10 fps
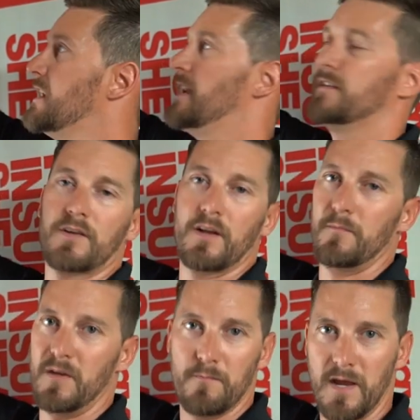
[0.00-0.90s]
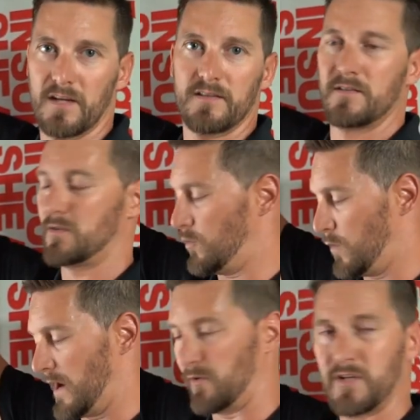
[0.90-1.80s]
it's gonna be mixed to
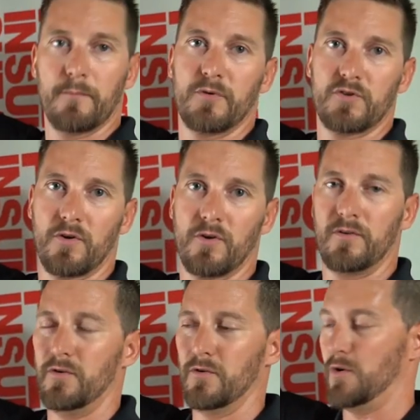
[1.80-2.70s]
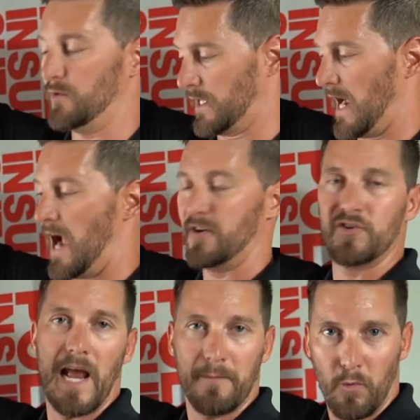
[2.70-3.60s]
whatever temperature you're using. I
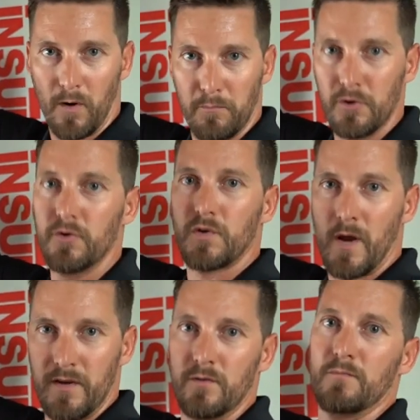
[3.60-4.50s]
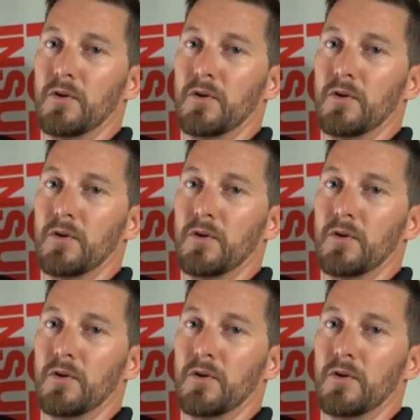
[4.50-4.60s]
just had more blue, so I used